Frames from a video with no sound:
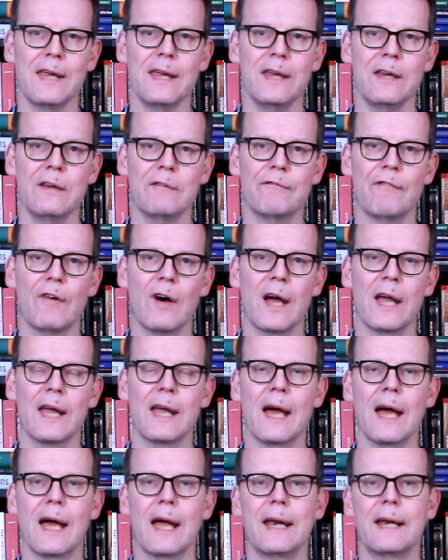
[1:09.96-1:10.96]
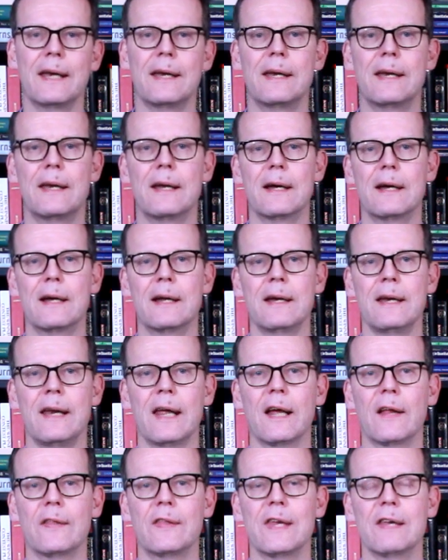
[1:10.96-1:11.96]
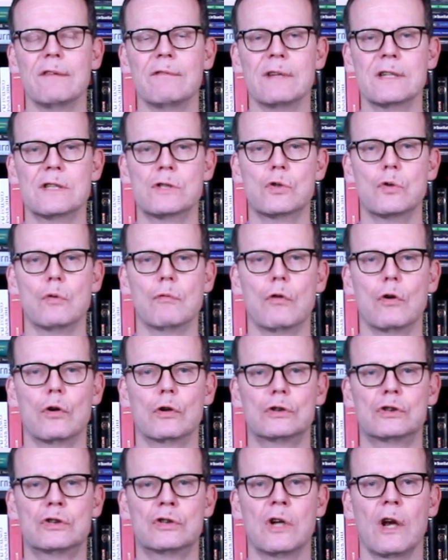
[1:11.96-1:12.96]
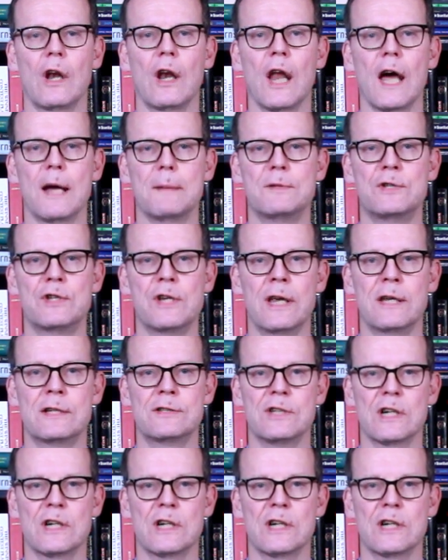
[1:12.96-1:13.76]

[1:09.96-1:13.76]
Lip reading: envy and negativeness towards Leipzig